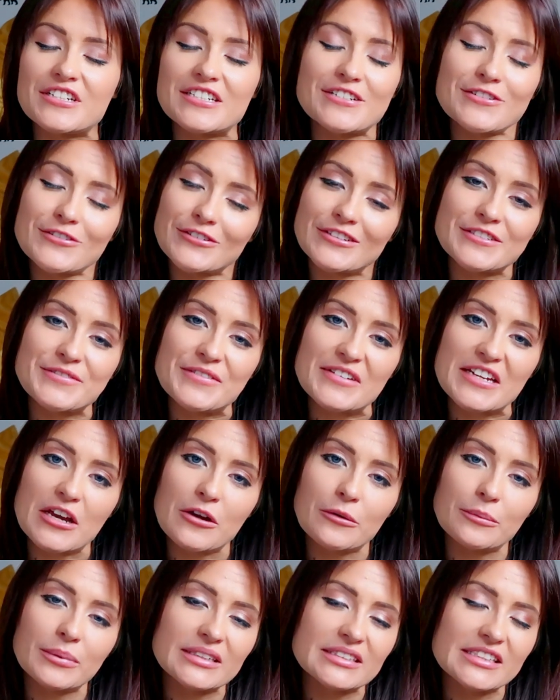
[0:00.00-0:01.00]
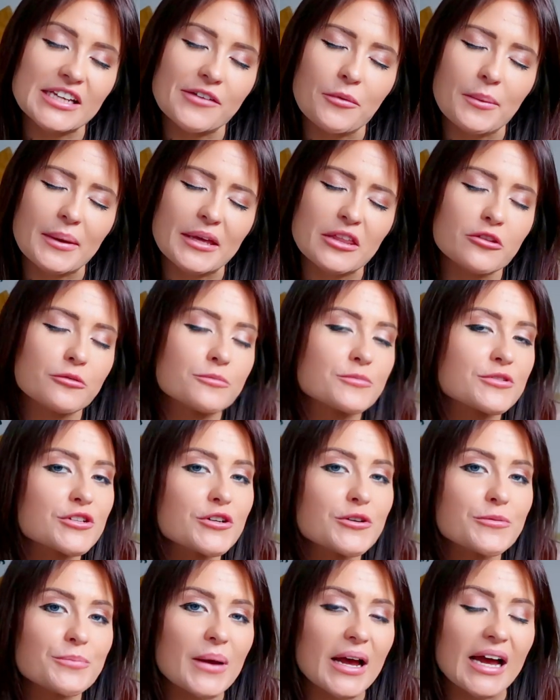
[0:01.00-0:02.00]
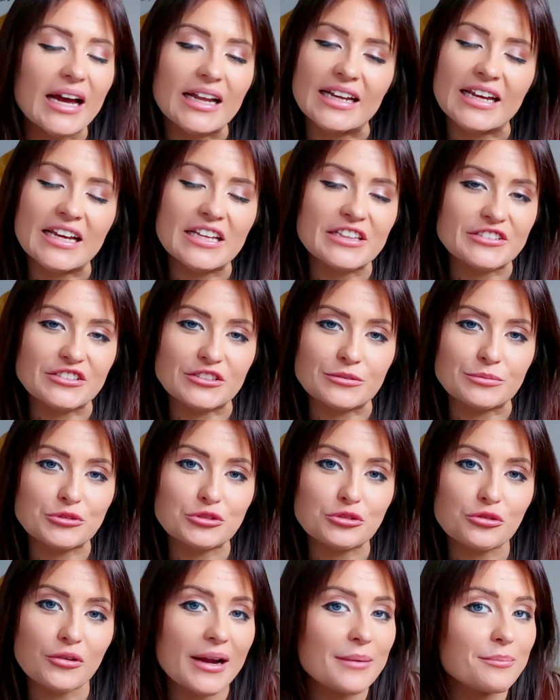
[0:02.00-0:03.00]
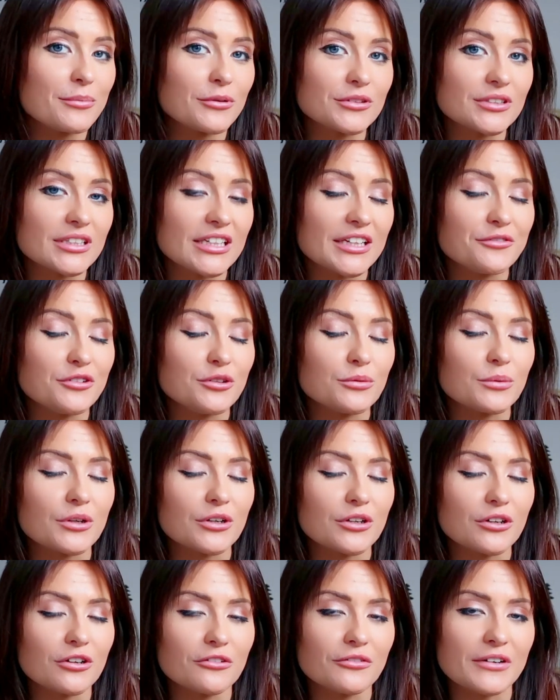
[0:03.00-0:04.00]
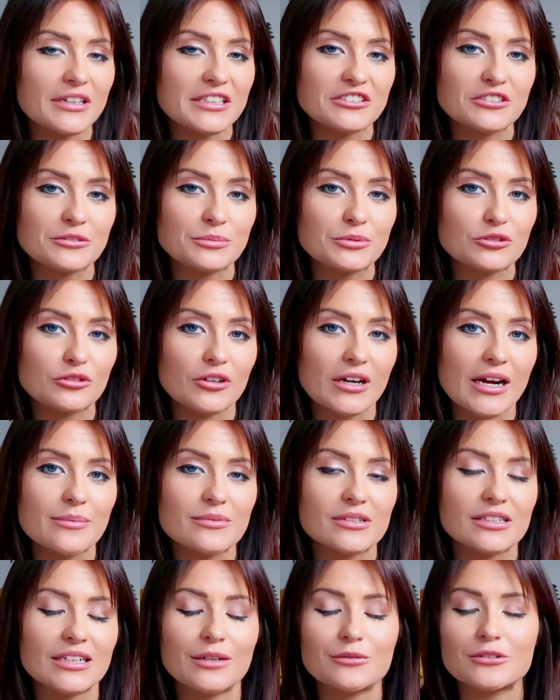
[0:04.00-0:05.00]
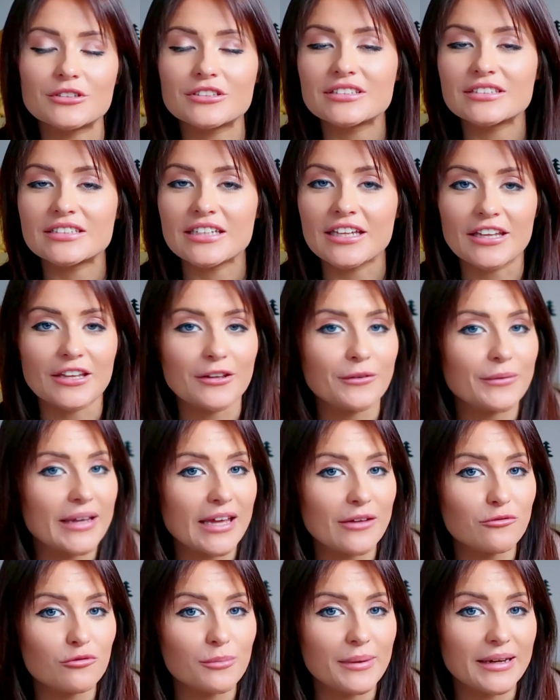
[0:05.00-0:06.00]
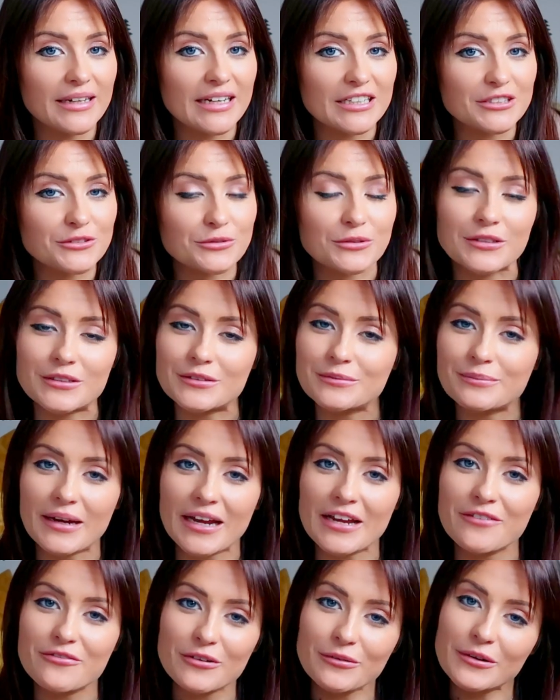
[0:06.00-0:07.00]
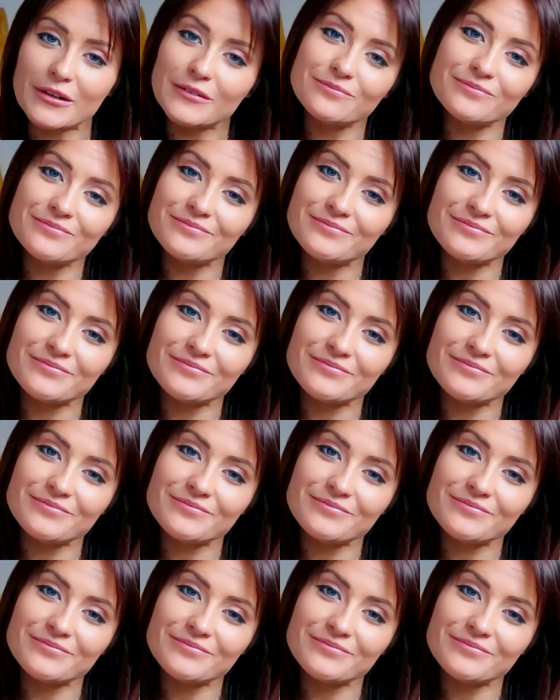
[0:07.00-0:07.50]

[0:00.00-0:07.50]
you did enjoy this video, please give it a big thumbs up and hit the subscribe button if you are not already subscribed, and I will see you again for my next one. Bye everyone.